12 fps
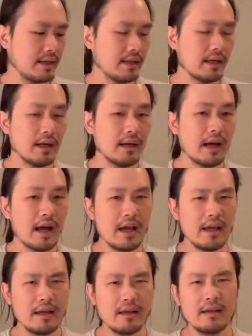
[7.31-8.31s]

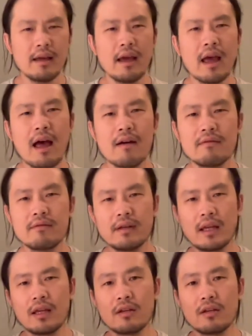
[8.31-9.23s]
I have a